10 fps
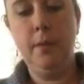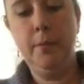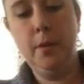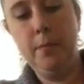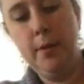
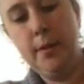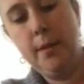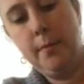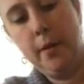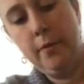going to put
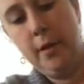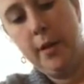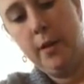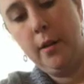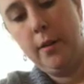some over
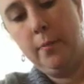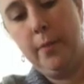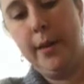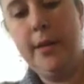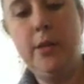here on the
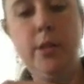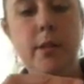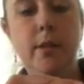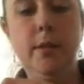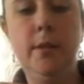
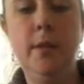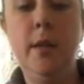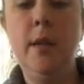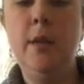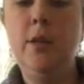branches.
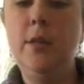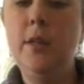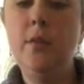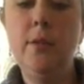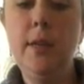You
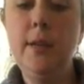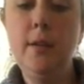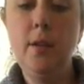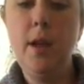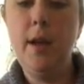don't need a
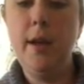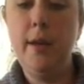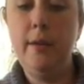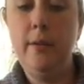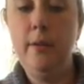
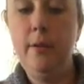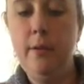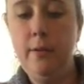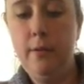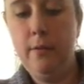lot
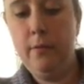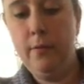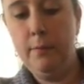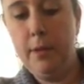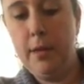
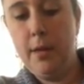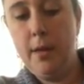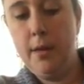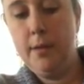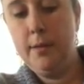
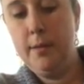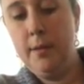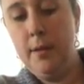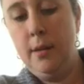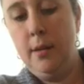because
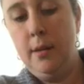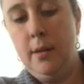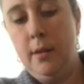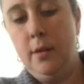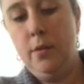
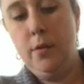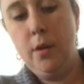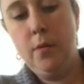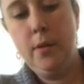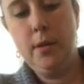you
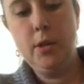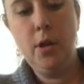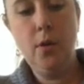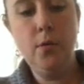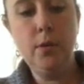don't want to
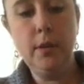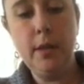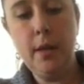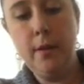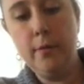totally
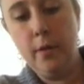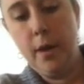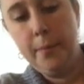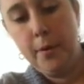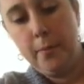cover
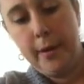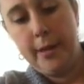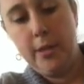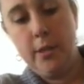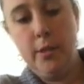up your
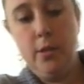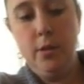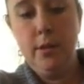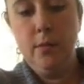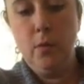branches. You
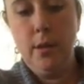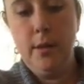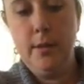just want it